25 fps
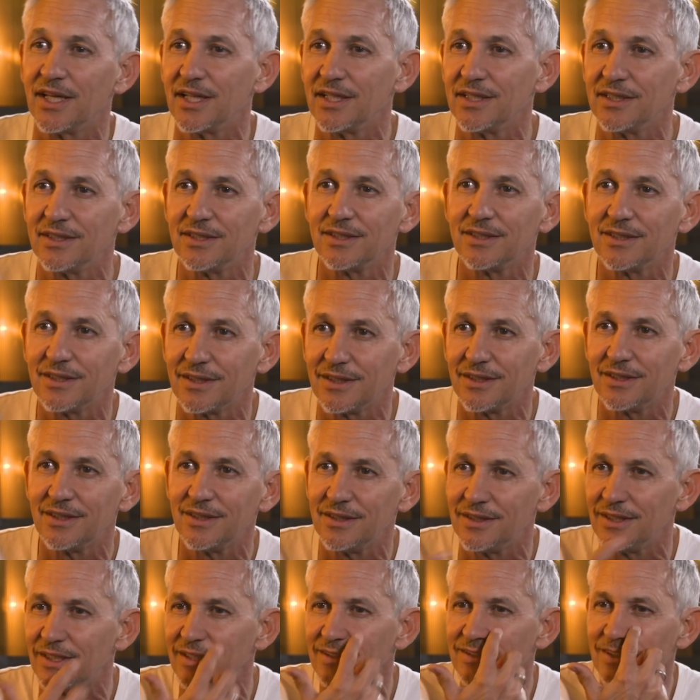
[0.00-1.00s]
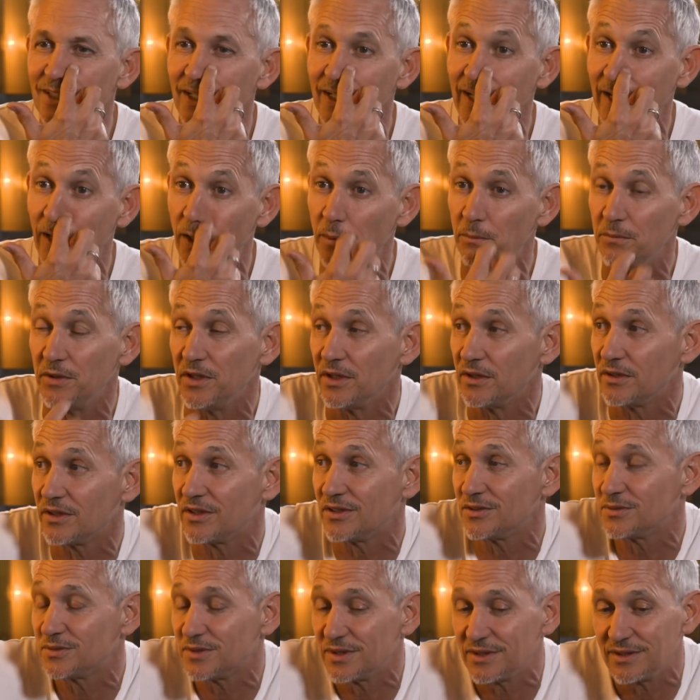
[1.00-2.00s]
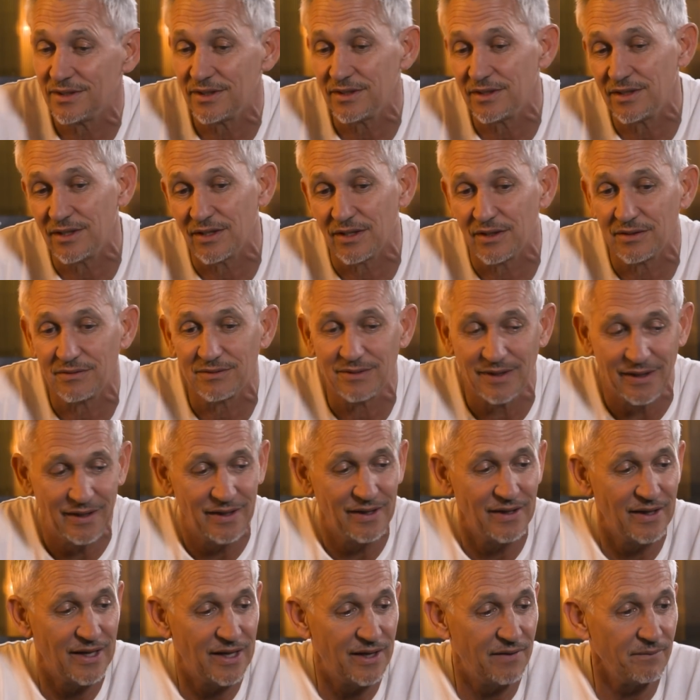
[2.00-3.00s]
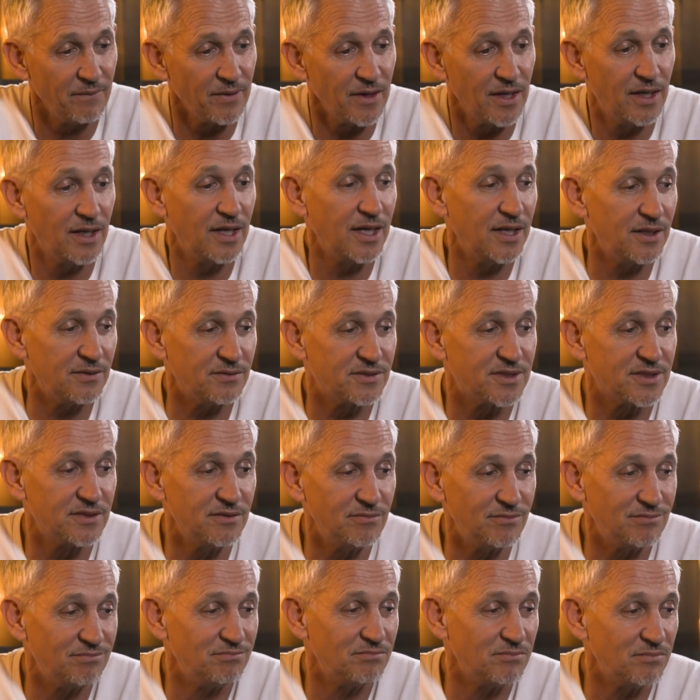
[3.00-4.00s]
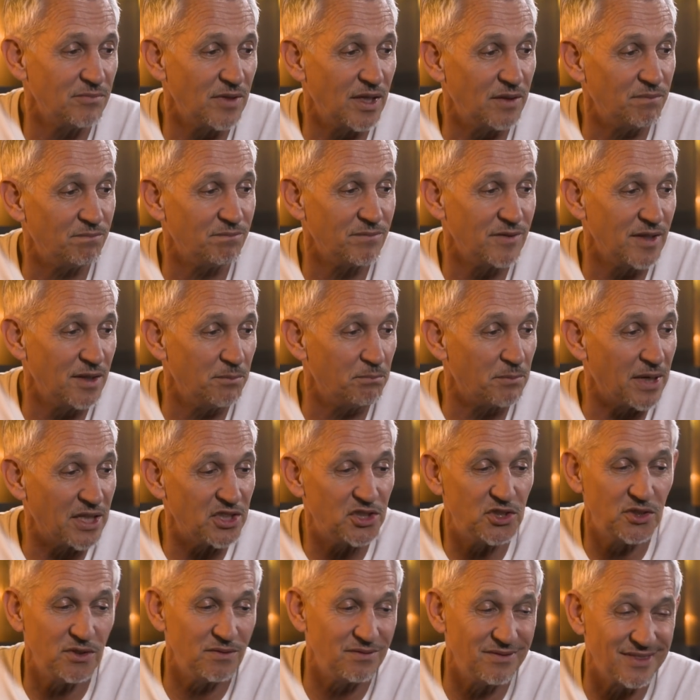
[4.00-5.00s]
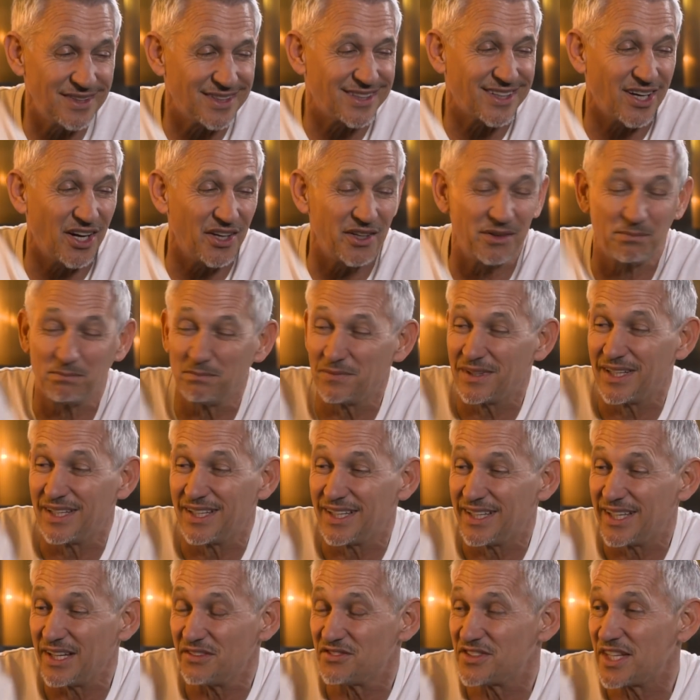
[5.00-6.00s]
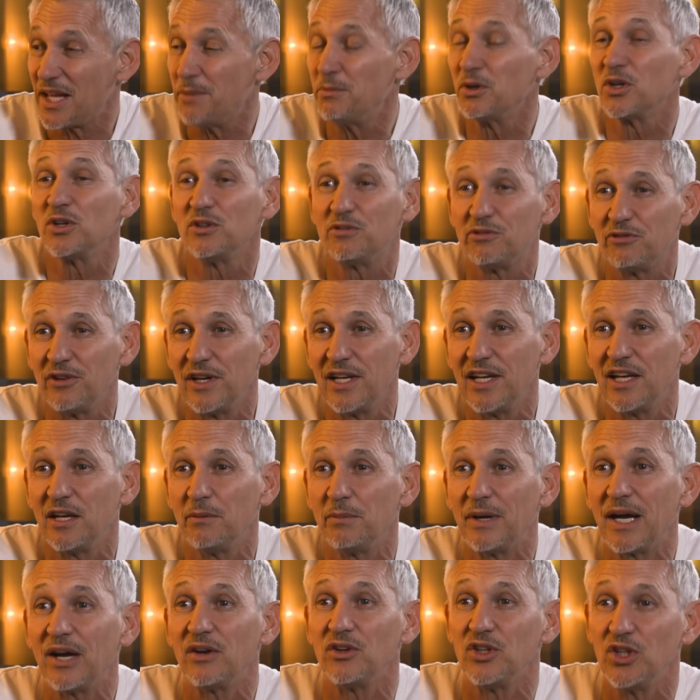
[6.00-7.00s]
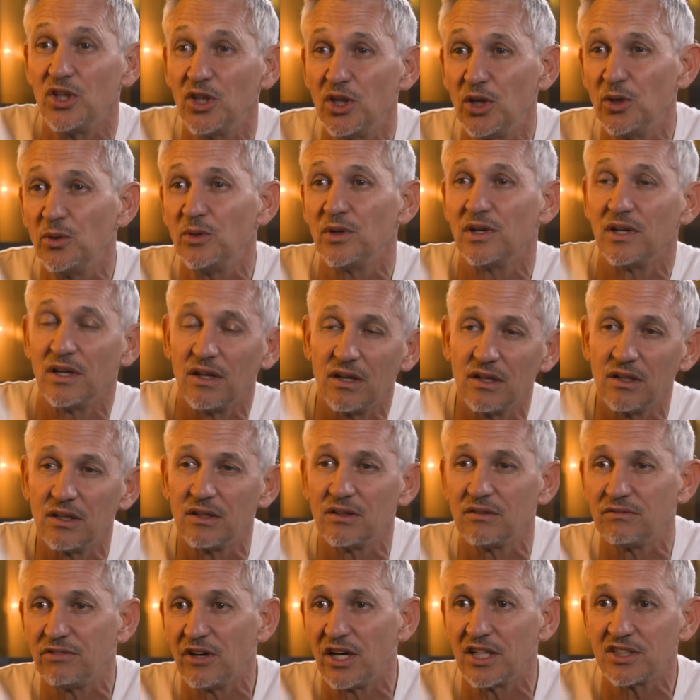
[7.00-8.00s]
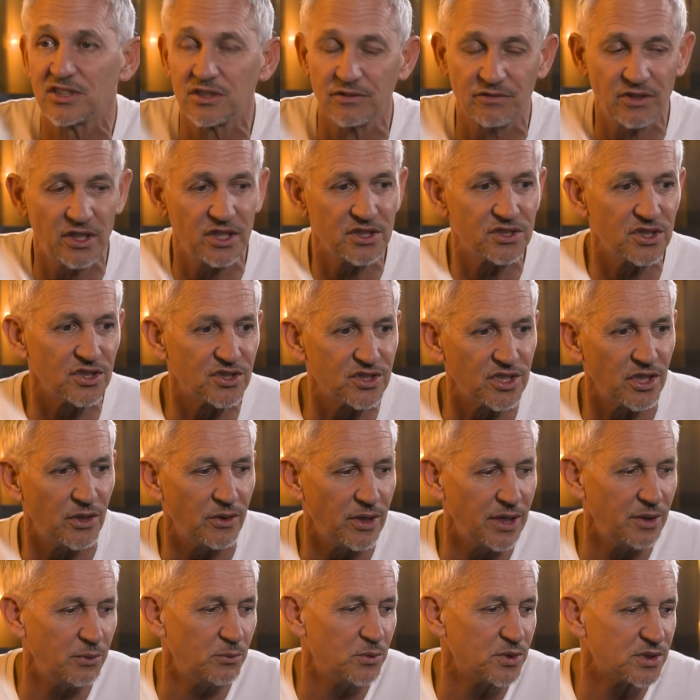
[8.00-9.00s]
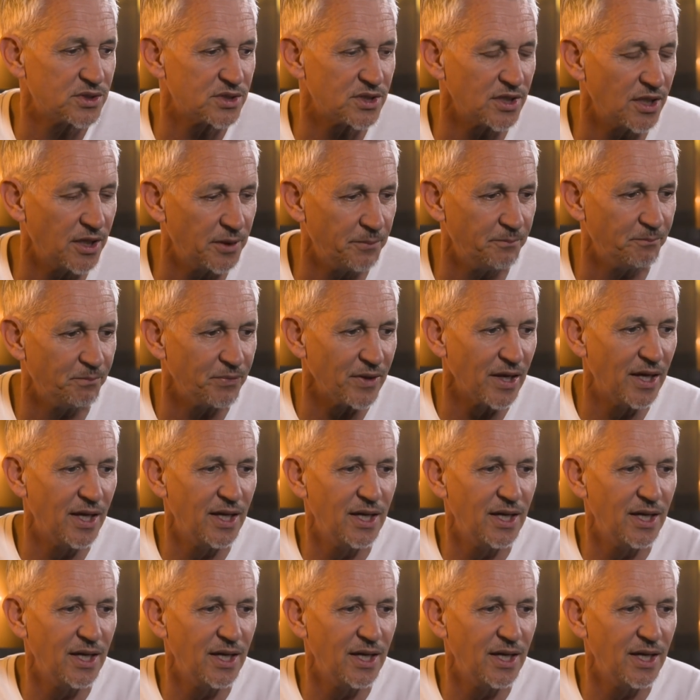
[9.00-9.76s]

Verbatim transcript: then it, it's going to help you because you know it, it, it makes you it kind of gives them a good feeling about you and, and vice versa. So it was um,